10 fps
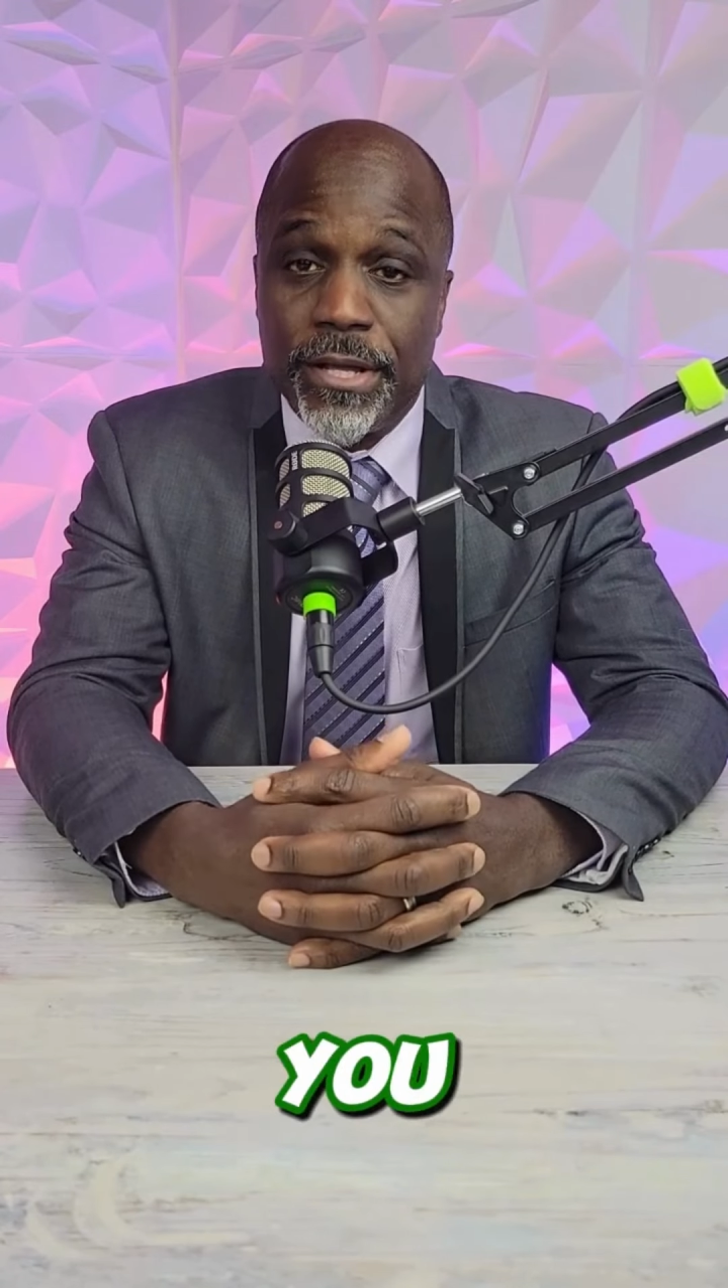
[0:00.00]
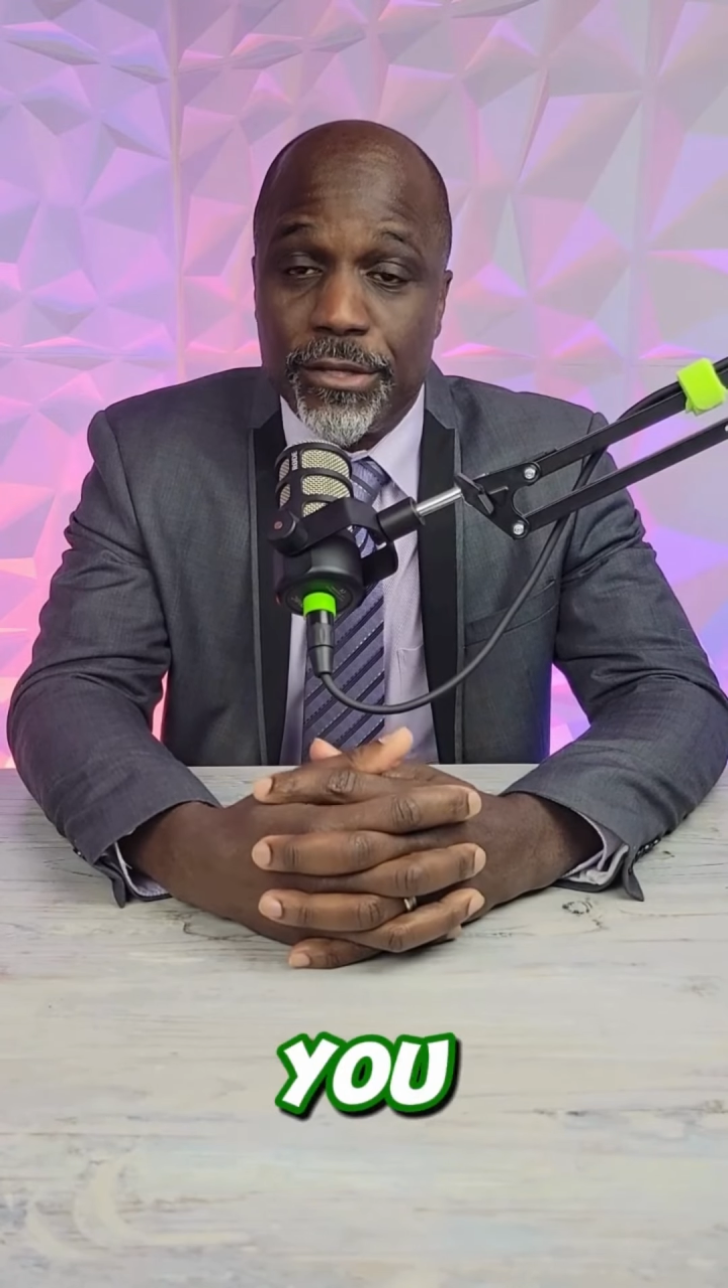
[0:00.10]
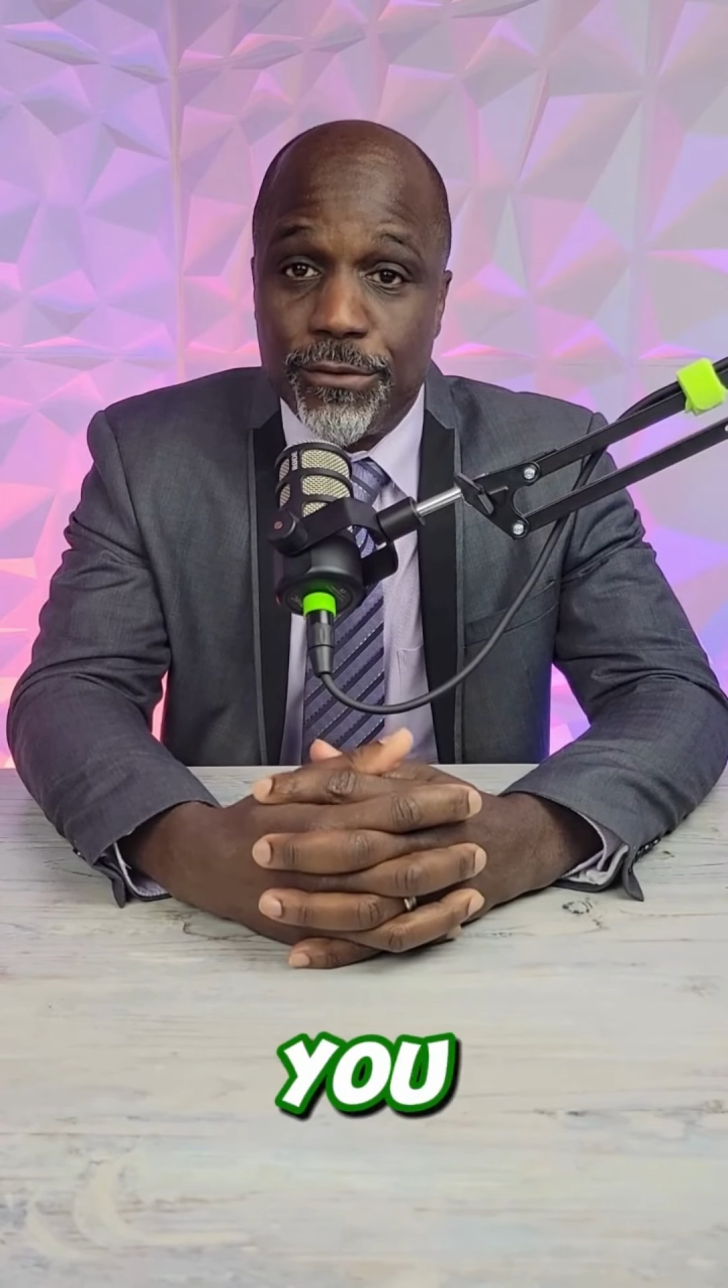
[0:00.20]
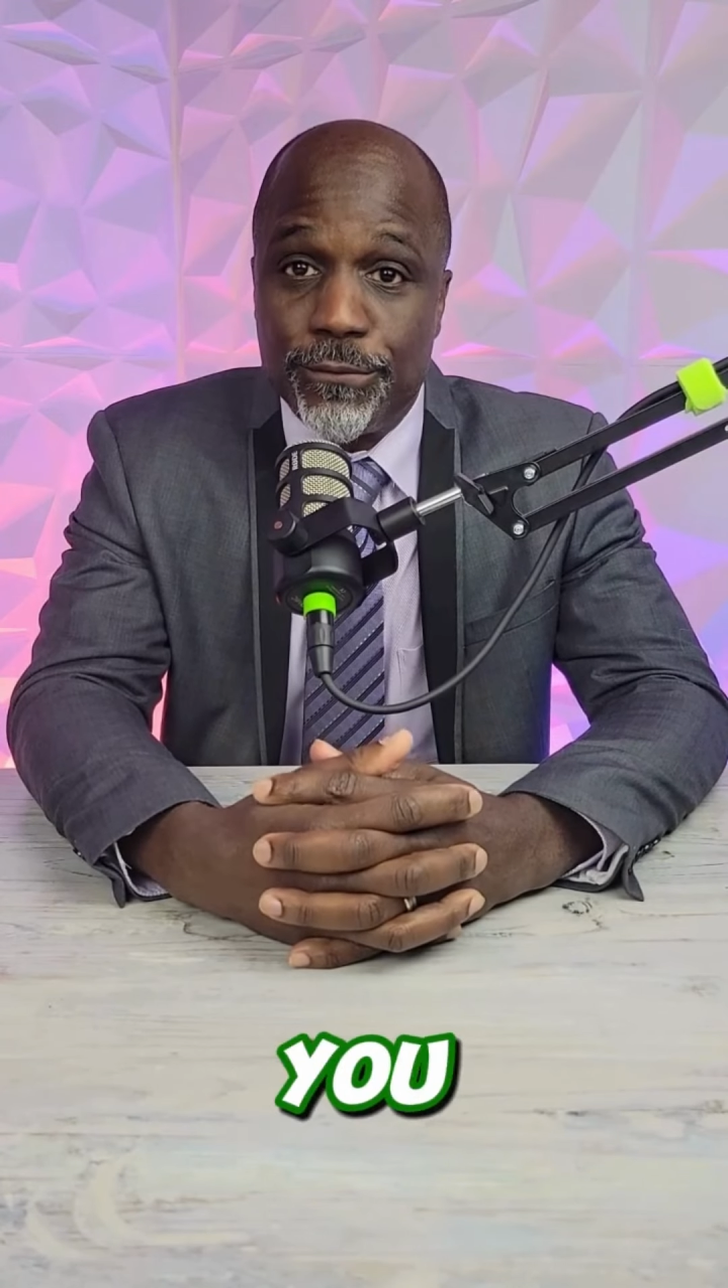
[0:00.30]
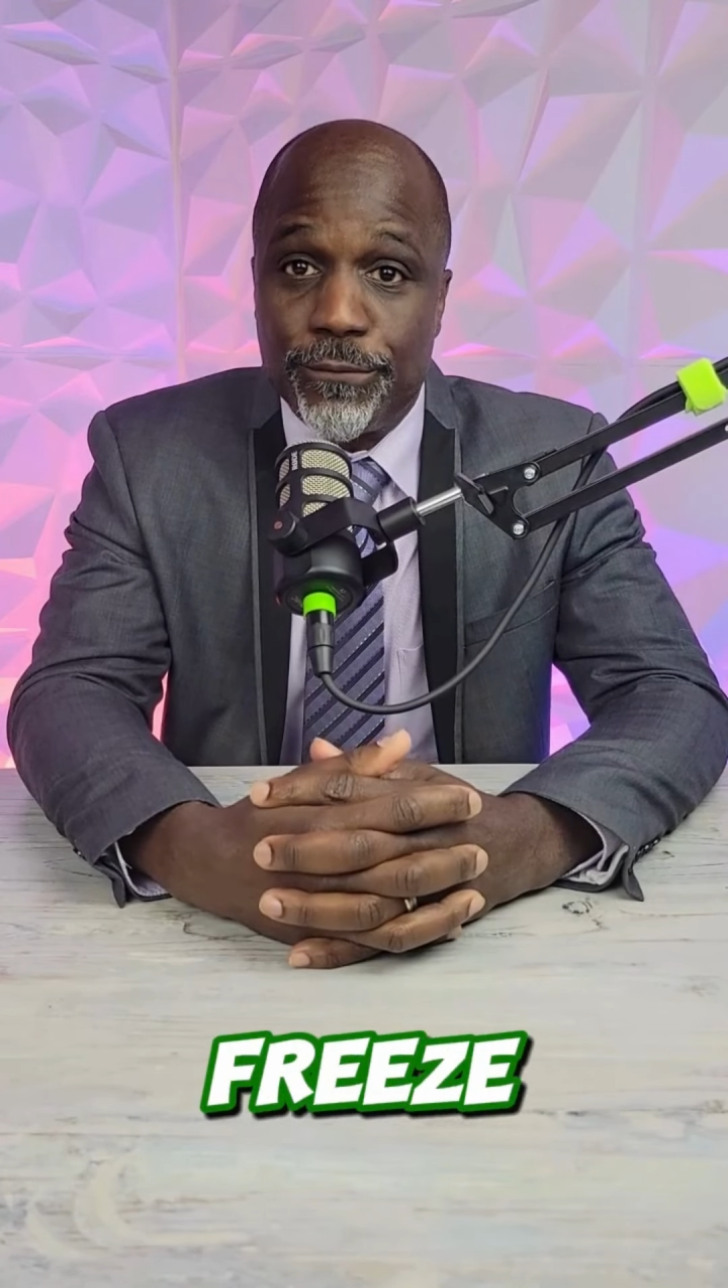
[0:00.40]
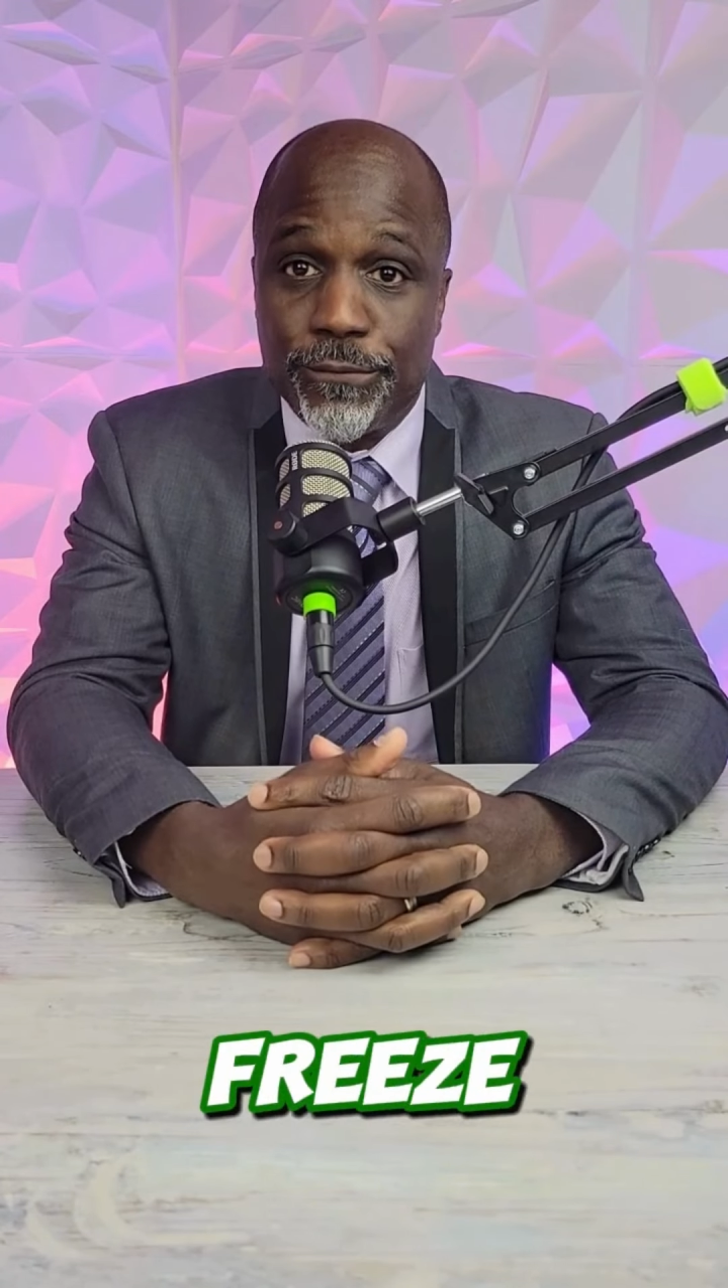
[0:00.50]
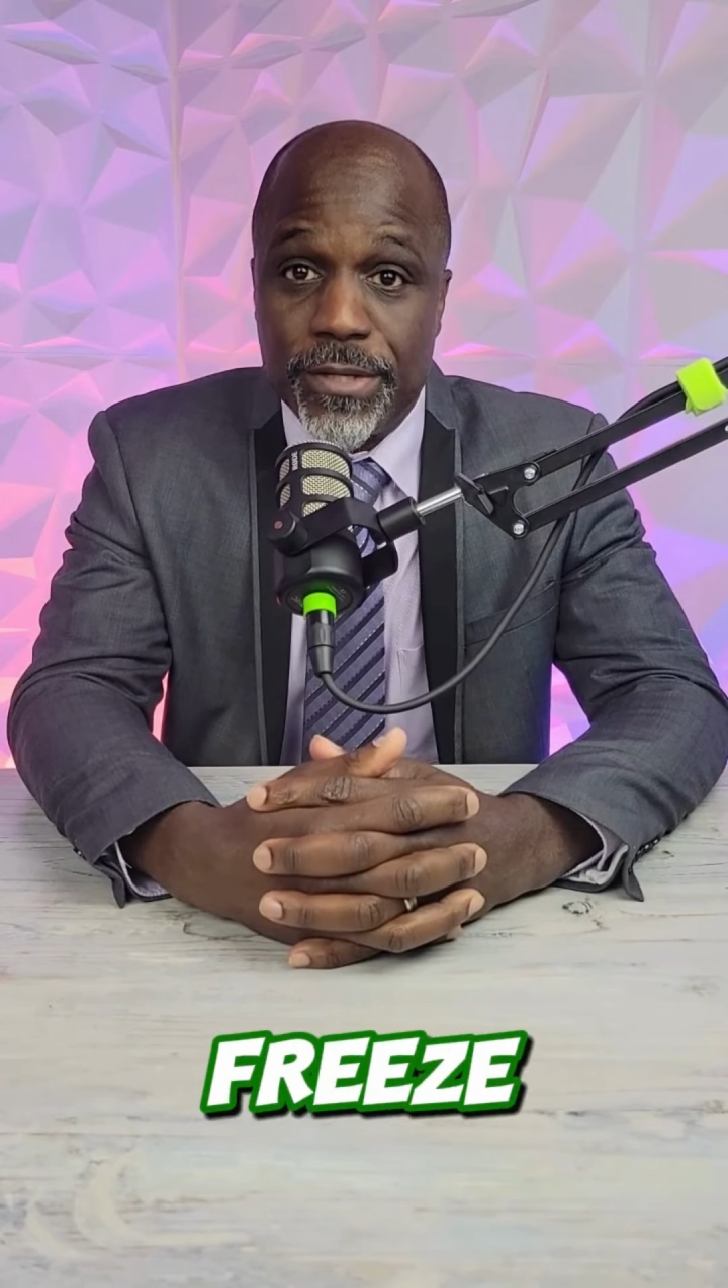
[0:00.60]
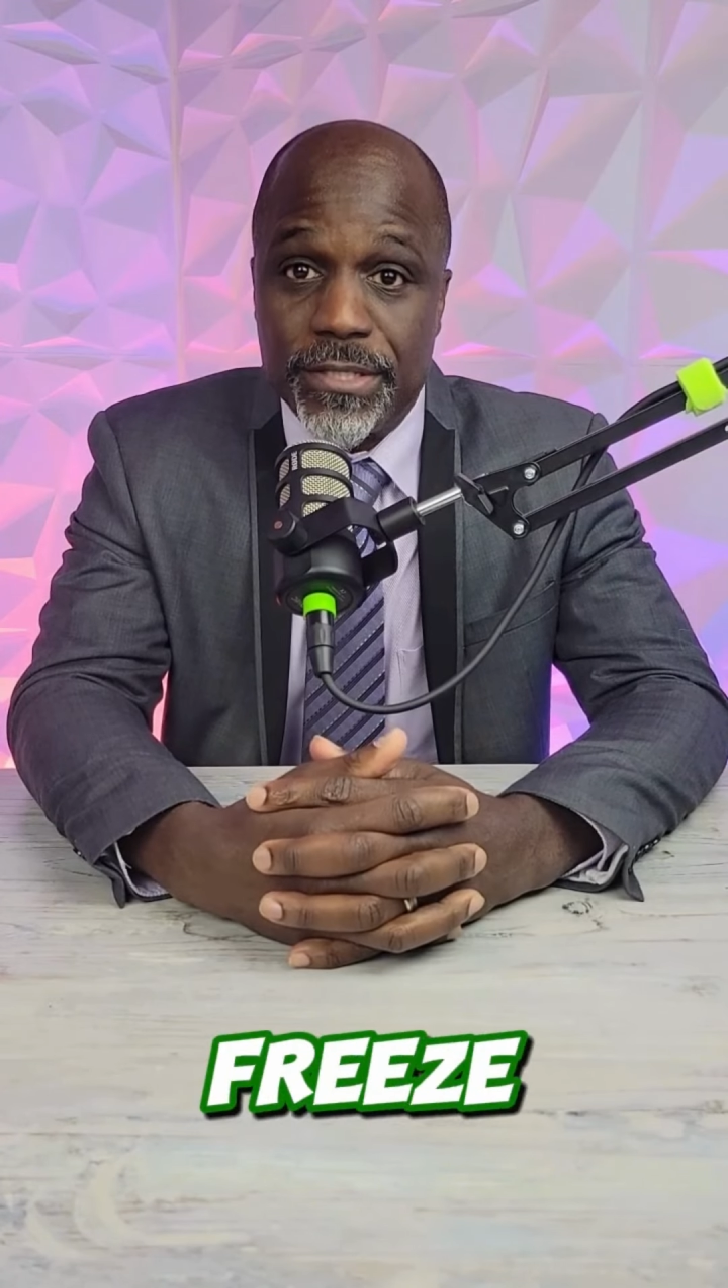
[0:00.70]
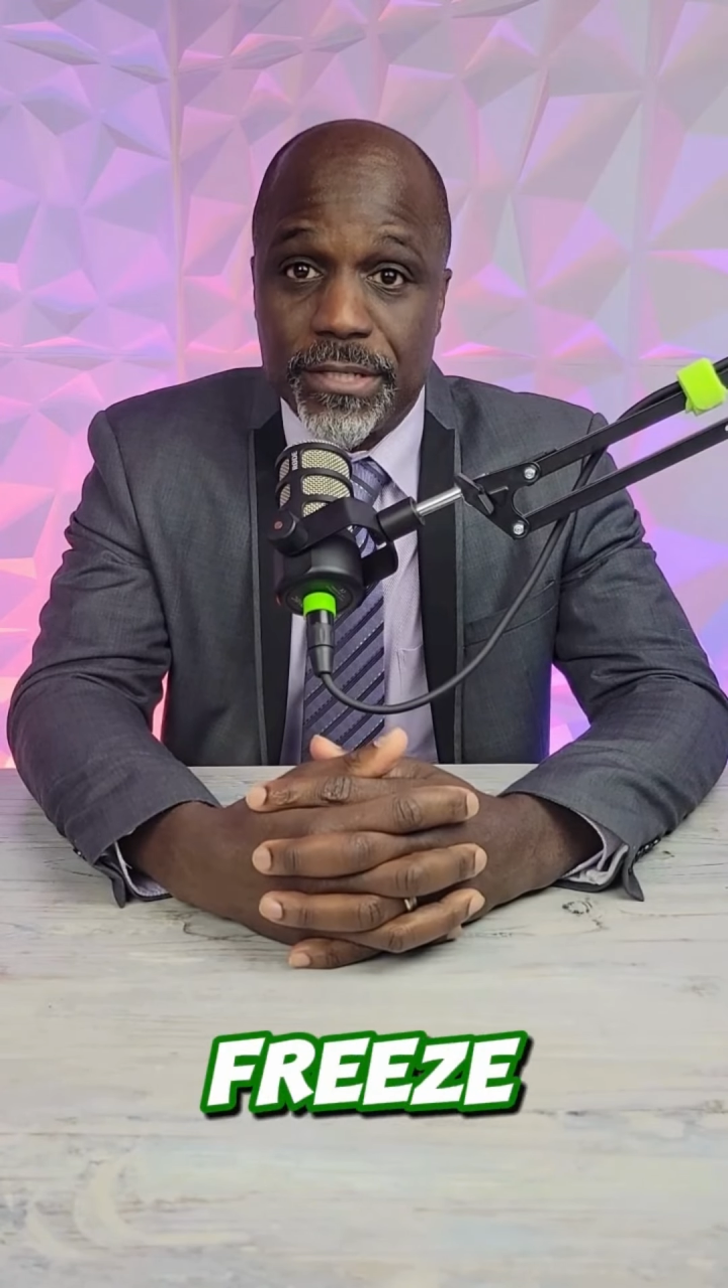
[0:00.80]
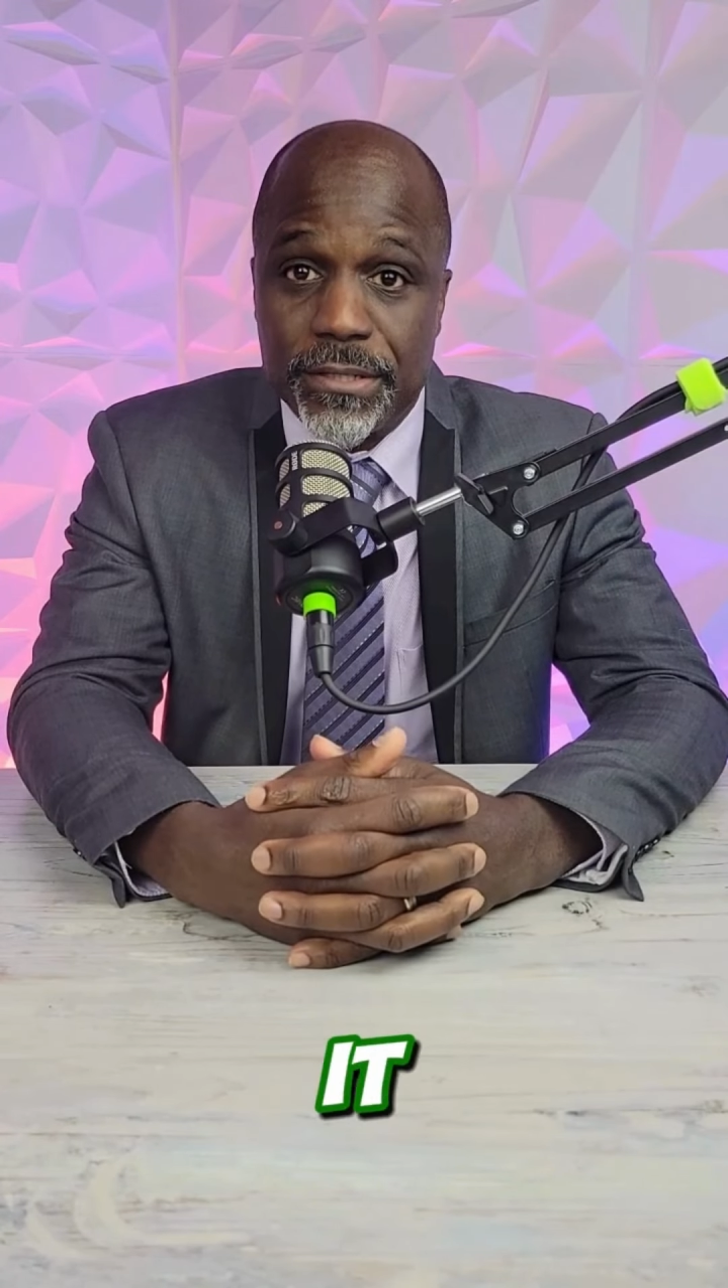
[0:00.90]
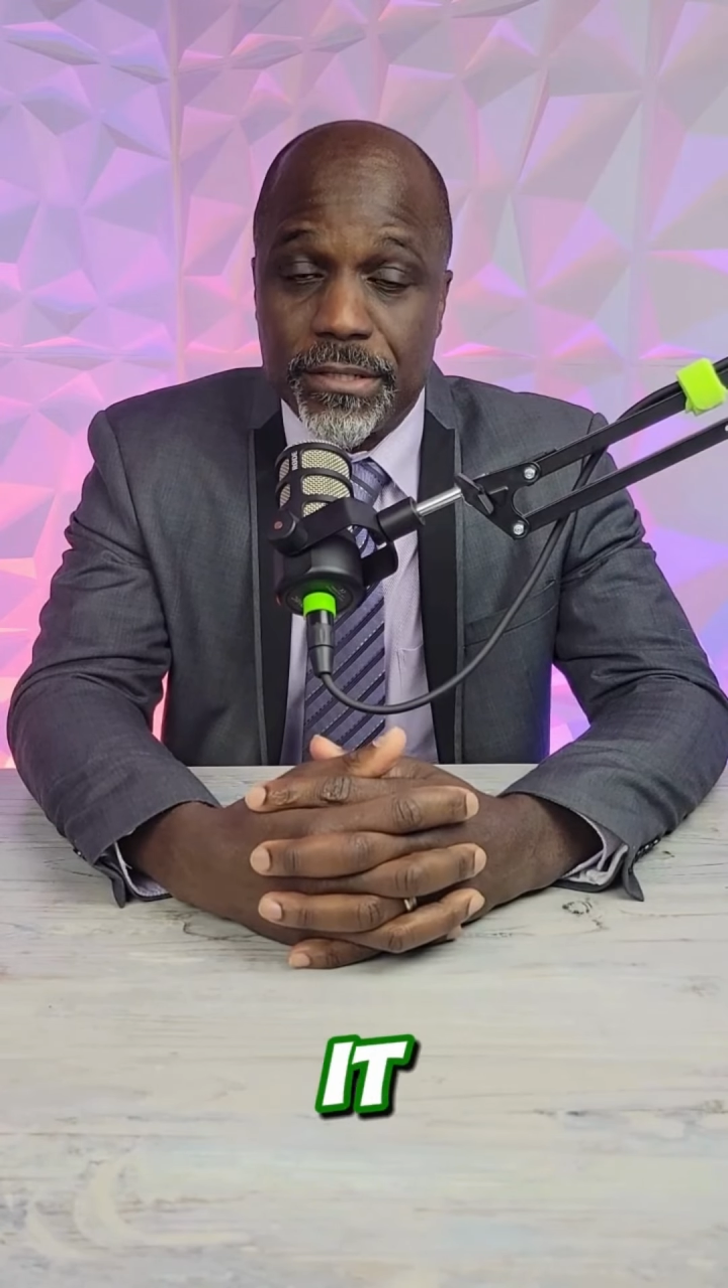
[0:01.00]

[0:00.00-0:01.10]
you freeze it.